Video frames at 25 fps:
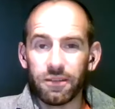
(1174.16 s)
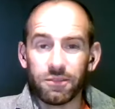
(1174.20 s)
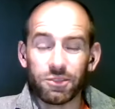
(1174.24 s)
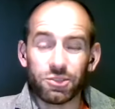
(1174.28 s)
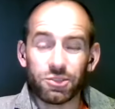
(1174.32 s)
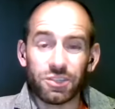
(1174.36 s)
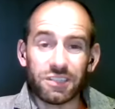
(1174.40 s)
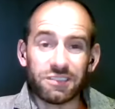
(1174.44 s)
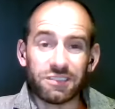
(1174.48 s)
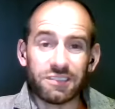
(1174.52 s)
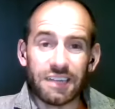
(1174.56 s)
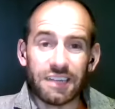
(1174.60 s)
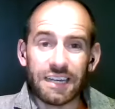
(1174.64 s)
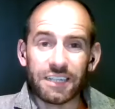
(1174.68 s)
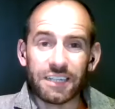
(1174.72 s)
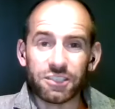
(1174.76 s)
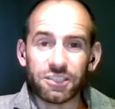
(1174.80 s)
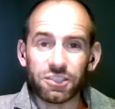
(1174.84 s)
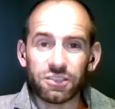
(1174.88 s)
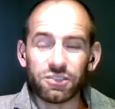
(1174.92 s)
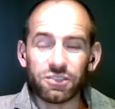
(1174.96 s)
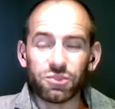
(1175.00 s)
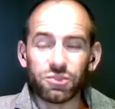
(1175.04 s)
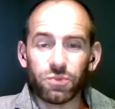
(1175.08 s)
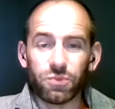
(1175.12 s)

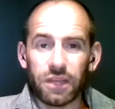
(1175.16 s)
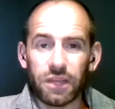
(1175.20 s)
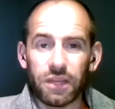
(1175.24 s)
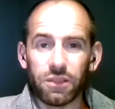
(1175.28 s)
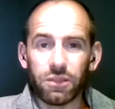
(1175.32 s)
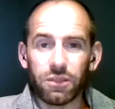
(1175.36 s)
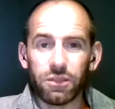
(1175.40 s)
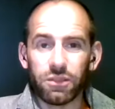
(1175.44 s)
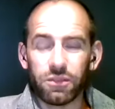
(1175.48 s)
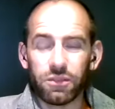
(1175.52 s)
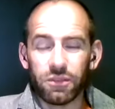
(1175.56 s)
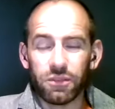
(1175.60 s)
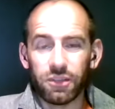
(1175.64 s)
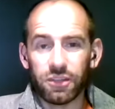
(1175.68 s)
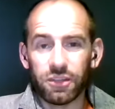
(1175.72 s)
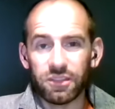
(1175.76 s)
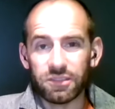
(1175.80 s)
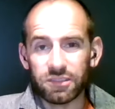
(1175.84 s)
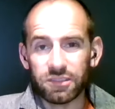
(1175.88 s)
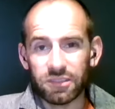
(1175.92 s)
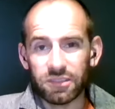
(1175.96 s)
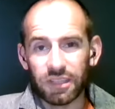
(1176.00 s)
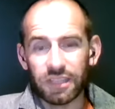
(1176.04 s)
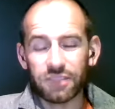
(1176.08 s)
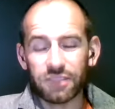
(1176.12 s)
transactions with
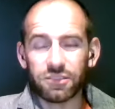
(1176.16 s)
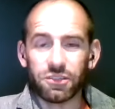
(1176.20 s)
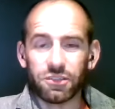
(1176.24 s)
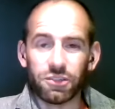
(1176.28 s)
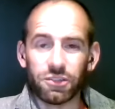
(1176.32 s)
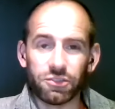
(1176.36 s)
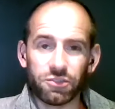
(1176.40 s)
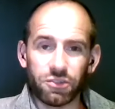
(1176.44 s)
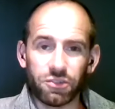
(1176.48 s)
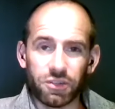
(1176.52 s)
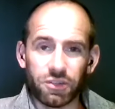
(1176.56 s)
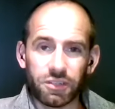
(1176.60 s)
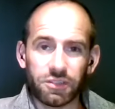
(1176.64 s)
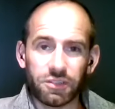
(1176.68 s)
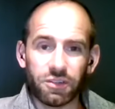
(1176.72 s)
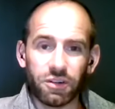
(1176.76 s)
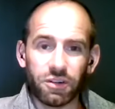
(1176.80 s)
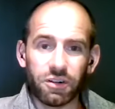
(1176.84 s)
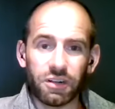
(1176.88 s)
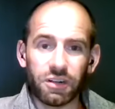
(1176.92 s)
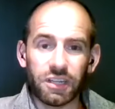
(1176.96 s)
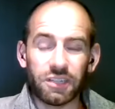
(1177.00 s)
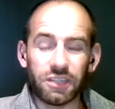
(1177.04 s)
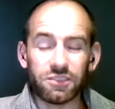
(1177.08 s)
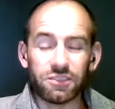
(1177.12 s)
solicitors or
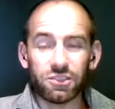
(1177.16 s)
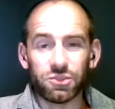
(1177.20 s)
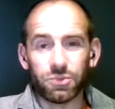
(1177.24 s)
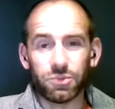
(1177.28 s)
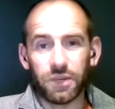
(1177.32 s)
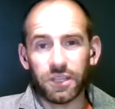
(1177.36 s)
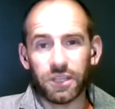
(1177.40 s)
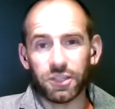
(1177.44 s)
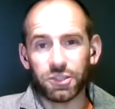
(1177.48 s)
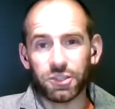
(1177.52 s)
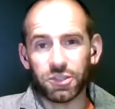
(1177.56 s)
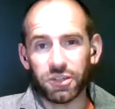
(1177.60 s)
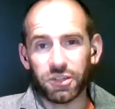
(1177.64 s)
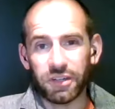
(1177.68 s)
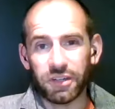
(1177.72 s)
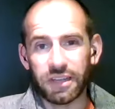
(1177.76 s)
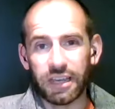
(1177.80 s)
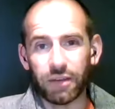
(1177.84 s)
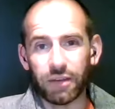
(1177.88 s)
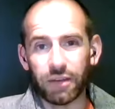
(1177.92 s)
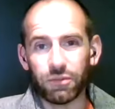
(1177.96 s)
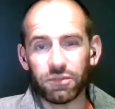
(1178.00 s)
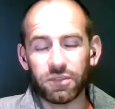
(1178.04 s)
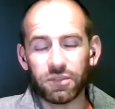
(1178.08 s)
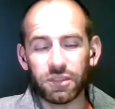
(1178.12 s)
attorneys, as well as your
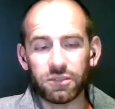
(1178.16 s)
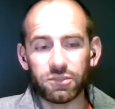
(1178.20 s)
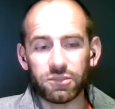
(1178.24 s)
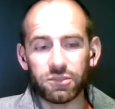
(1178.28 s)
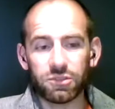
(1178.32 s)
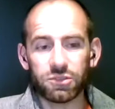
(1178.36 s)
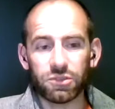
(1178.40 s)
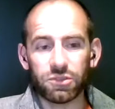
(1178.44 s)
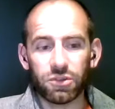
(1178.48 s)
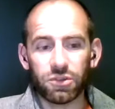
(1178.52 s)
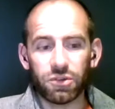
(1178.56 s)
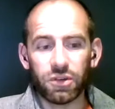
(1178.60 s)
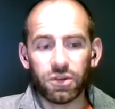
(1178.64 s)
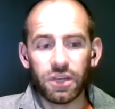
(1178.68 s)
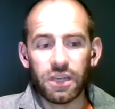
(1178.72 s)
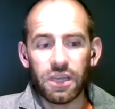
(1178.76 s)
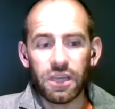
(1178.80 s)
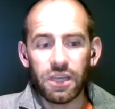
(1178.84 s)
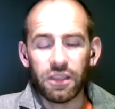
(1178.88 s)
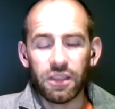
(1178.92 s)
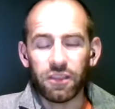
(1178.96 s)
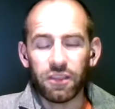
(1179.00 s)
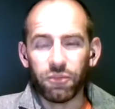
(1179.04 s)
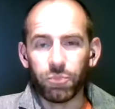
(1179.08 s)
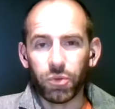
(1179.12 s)
accountants. So
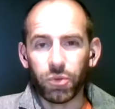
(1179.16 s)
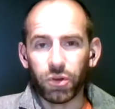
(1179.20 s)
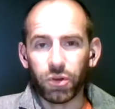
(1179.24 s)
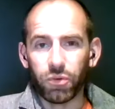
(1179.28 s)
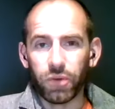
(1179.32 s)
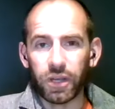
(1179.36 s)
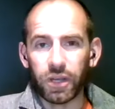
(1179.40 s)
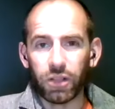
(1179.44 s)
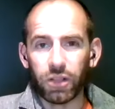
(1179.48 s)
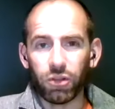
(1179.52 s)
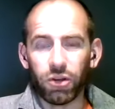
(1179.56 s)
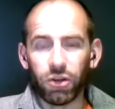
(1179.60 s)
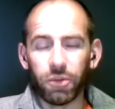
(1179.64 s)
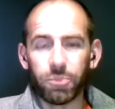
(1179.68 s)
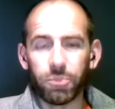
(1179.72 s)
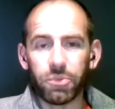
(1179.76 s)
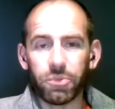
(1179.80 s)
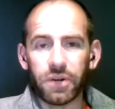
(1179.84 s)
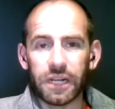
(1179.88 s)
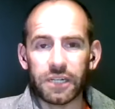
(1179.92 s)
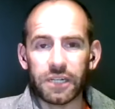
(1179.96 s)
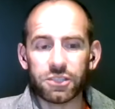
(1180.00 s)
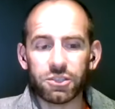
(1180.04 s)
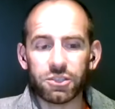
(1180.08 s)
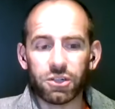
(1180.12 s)
they've put quite a lot of
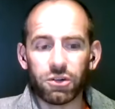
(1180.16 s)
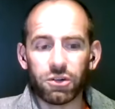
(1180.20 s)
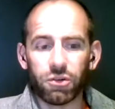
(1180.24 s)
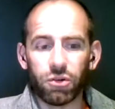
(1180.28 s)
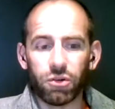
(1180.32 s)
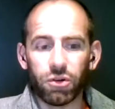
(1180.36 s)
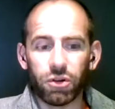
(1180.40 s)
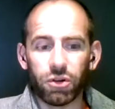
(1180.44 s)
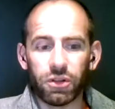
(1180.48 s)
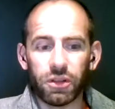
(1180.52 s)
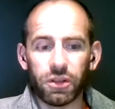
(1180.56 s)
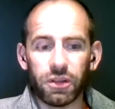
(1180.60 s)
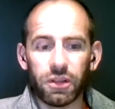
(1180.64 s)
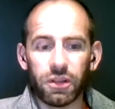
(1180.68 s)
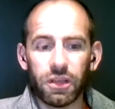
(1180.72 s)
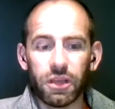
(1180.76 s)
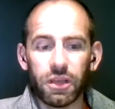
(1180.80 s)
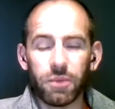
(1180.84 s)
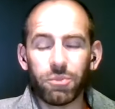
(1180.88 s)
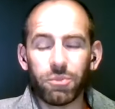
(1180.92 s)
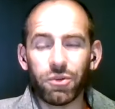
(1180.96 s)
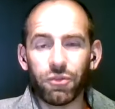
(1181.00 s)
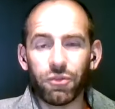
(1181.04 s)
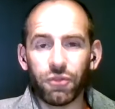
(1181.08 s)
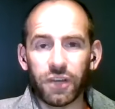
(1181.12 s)
pressure on
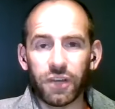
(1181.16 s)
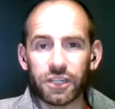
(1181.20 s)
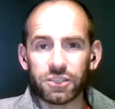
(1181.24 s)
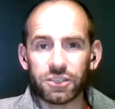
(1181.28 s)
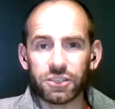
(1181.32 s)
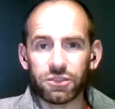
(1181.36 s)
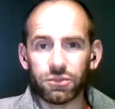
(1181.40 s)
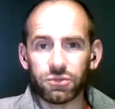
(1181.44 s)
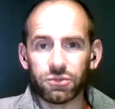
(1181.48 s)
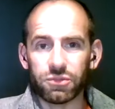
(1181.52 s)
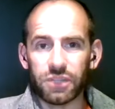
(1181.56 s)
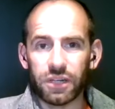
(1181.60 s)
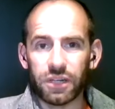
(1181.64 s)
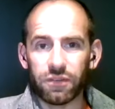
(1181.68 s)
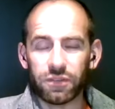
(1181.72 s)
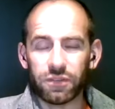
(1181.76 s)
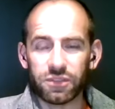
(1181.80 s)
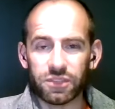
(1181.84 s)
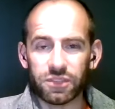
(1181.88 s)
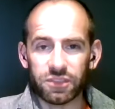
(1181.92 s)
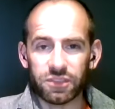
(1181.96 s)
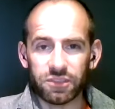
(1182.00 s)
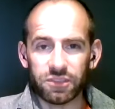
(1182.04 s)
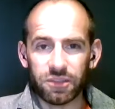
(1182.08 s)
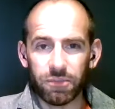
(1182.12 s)
professional
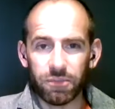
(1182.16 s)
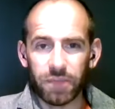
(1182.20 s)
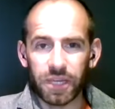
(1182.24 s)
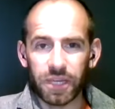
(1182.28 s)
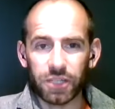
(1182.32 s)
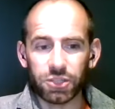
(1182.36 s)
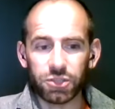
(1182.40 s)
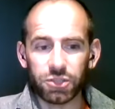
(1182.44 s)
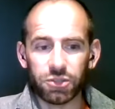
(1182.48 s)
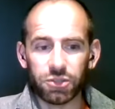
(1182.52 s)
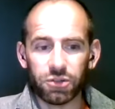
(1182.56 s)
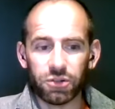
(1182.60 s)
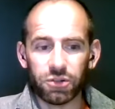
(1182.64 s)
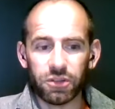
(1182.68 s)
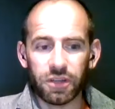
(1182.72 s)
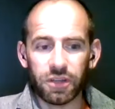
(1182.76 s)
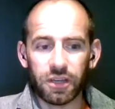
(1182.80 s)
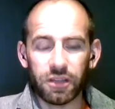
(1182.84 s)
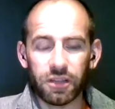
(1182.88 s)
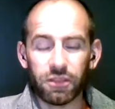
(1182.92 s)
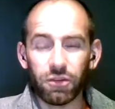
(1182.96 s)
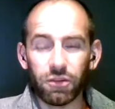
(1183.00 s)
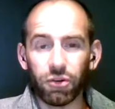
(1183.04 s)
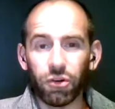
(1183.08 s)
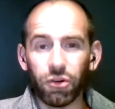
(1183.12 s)
services to make sure
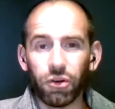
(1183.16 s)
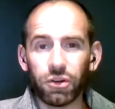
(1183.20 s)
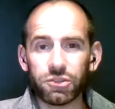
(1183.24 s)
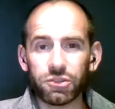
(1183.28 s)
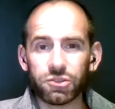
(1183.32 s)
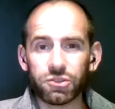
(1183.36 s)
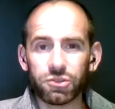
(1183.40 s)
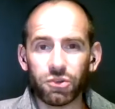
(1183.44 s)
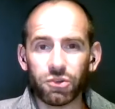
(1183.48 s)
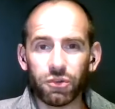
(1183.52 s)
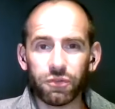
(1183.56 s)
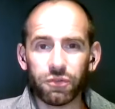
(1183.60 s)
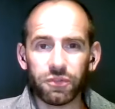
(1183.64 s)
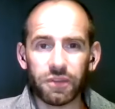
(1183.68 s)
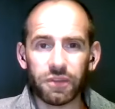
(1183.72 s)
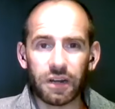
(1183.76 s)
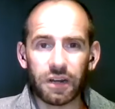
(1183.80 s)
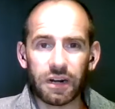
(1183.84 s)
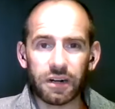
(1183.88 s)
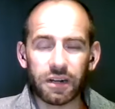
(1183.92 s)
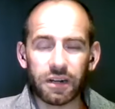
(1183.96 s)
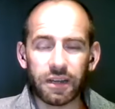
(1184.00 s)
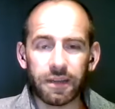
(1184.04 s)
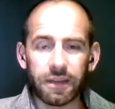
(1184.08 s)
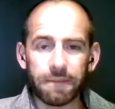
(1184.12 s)
that they're not a soft
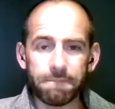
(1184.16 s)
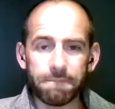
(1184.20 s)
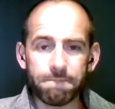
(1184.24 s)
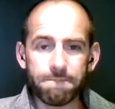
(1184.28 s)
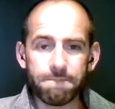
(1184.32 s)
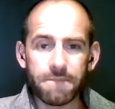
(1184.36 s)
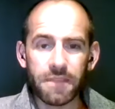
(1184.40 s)
target.